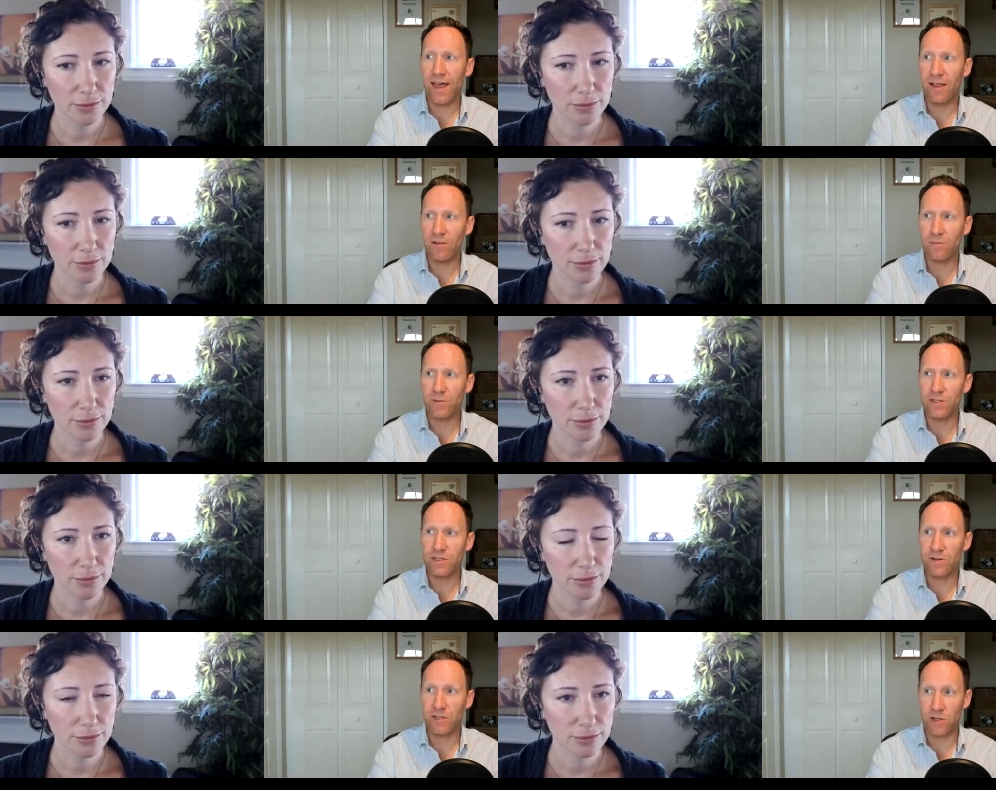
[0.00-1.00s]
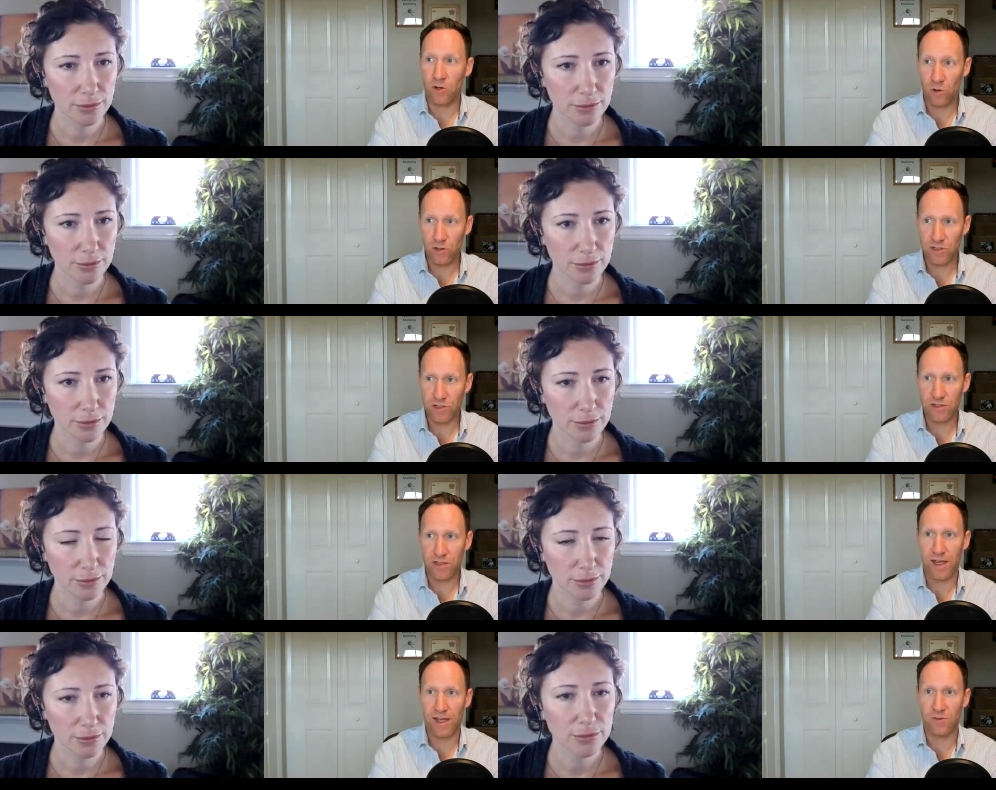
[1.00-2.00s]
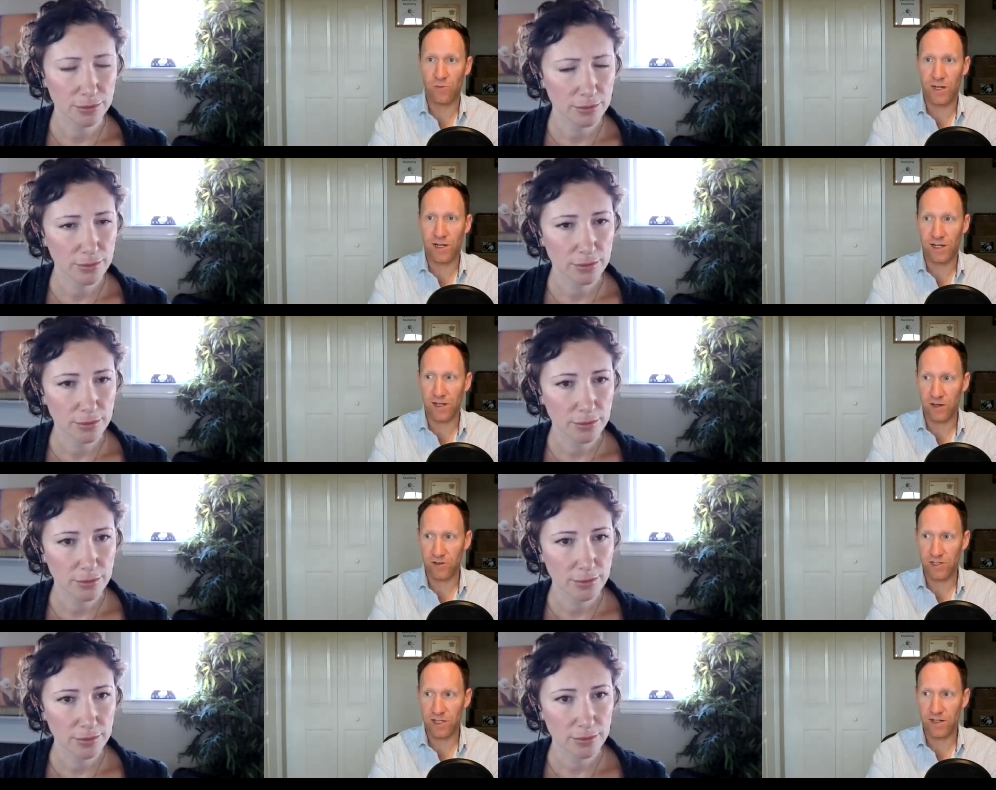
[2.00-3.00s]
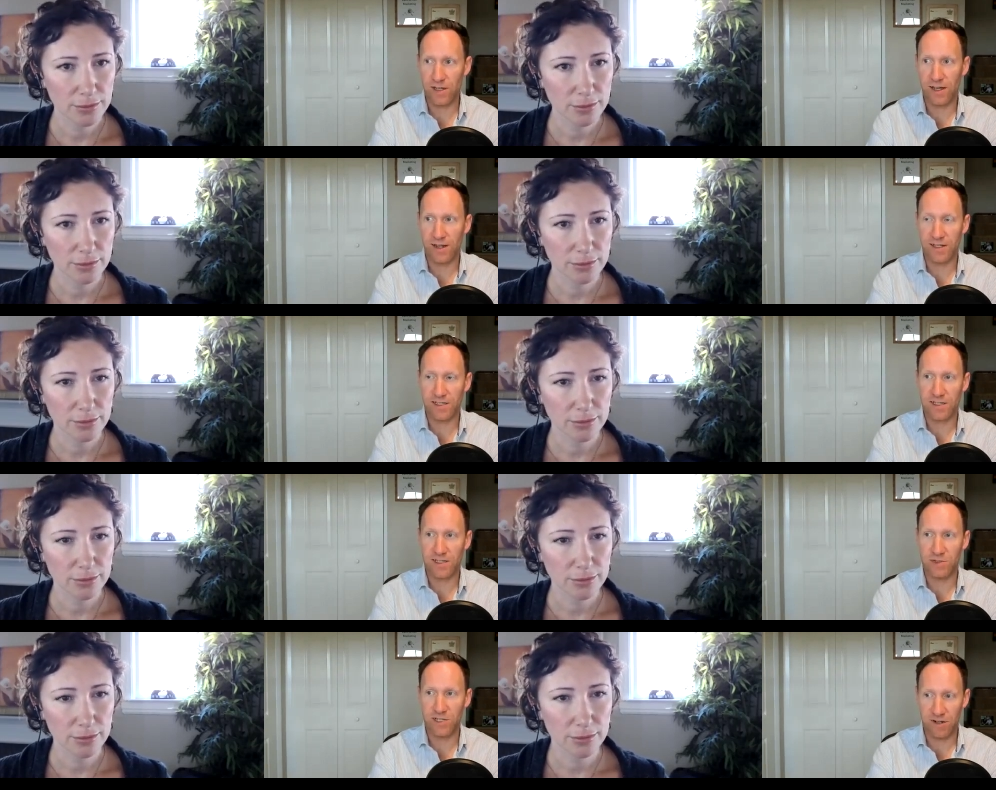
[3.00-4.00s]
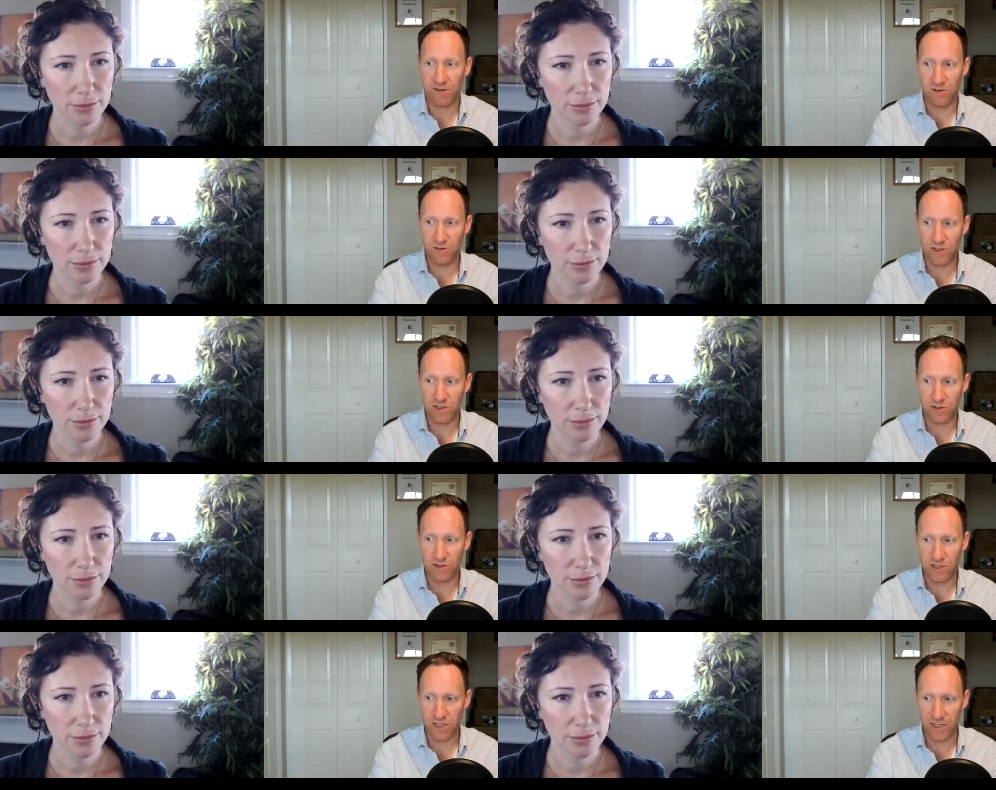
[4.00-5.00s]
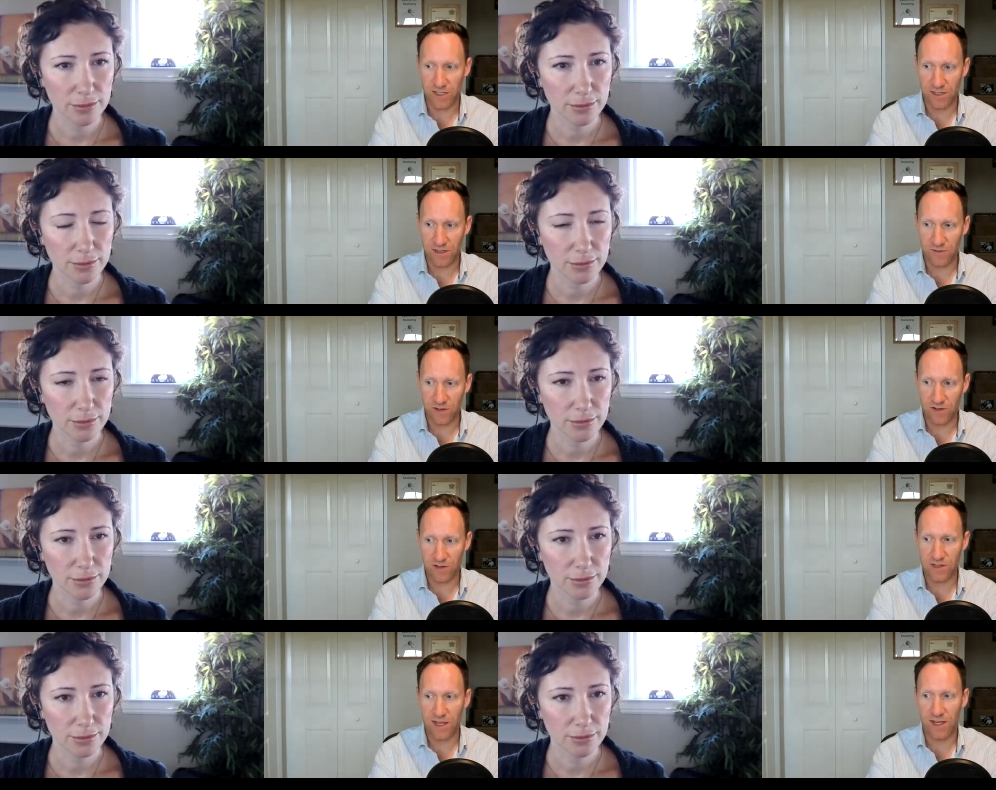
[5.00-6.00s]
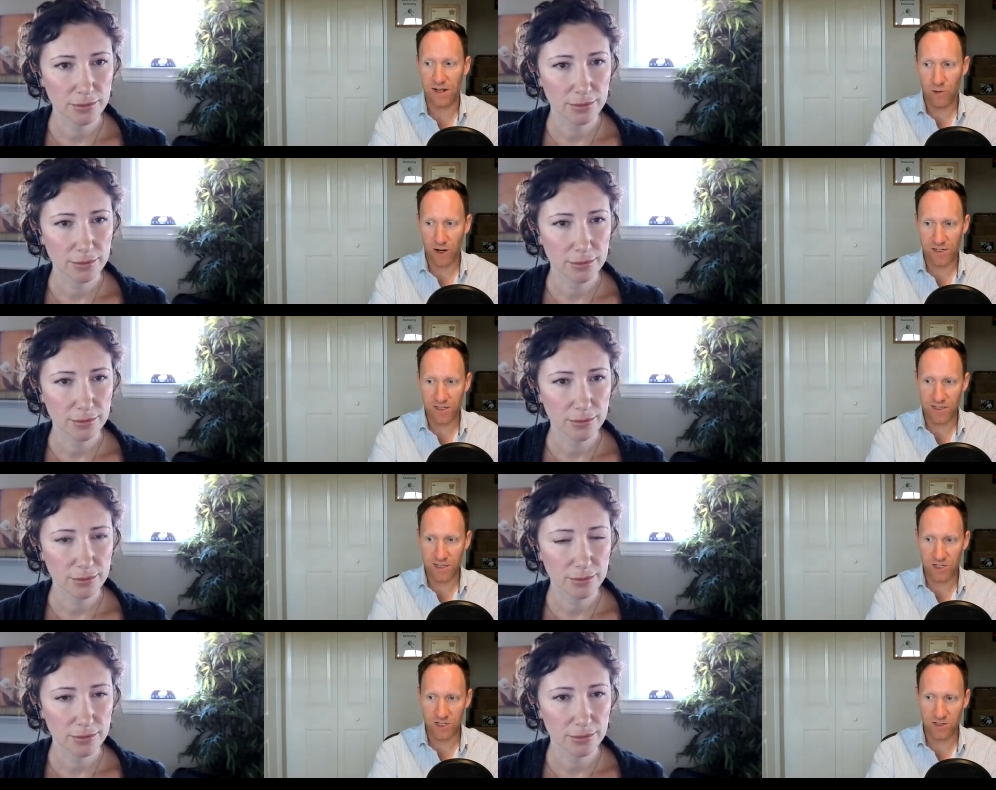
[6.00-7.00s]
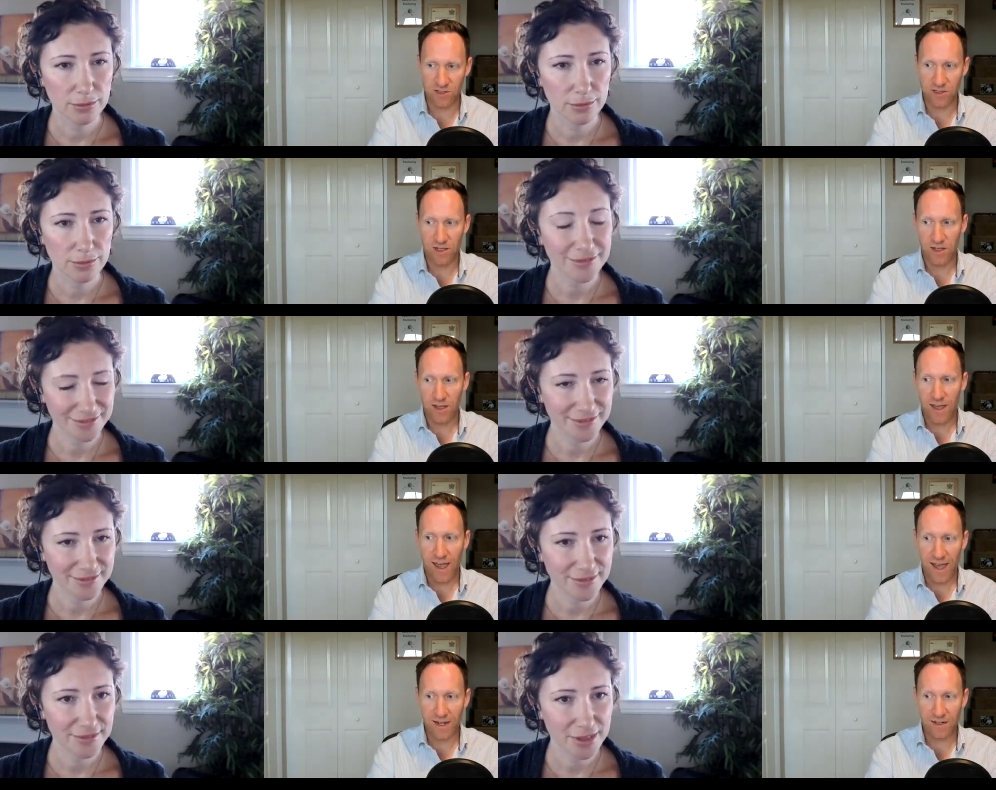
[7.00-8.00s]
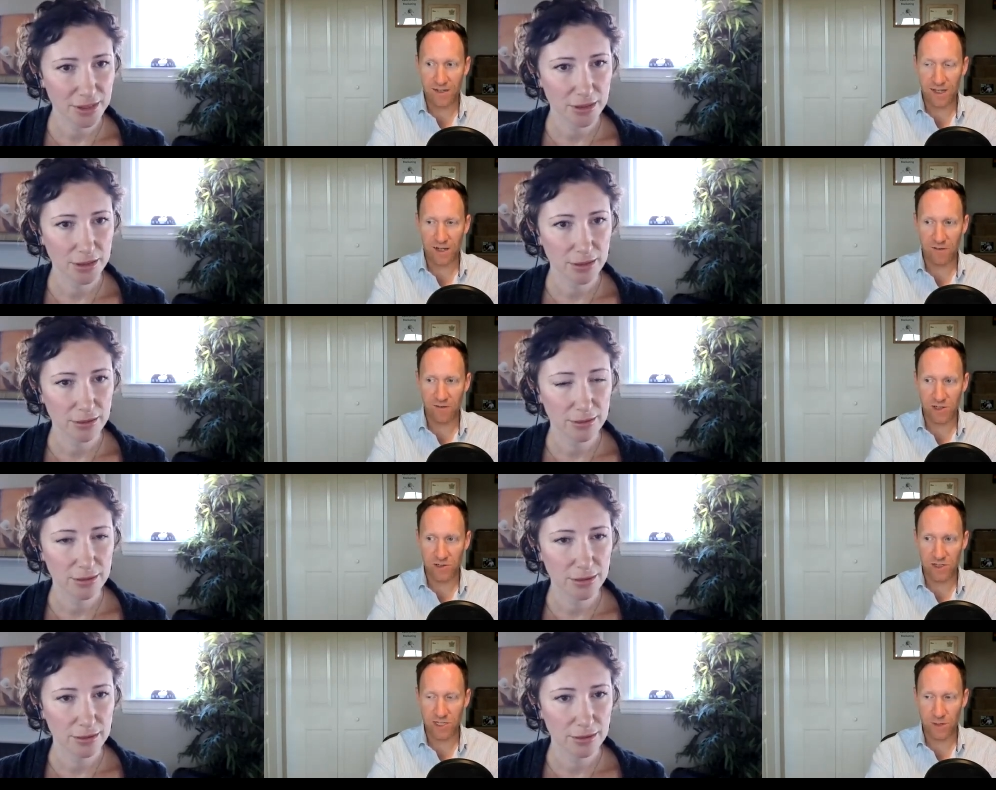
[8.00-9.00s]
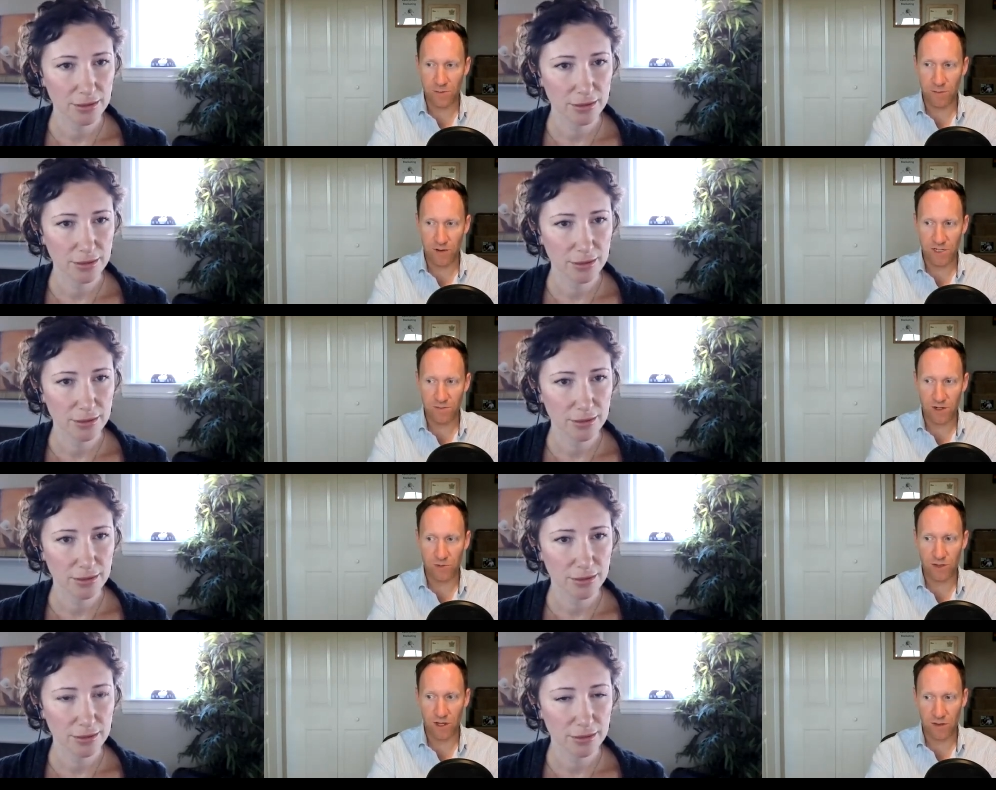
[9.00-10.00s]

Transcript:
Speaker 1: helped. So it's a course. They had weekly coaching. They had access to materials that you could see in advance. They had practice sessions. And they encouraged you to set up a mastermind with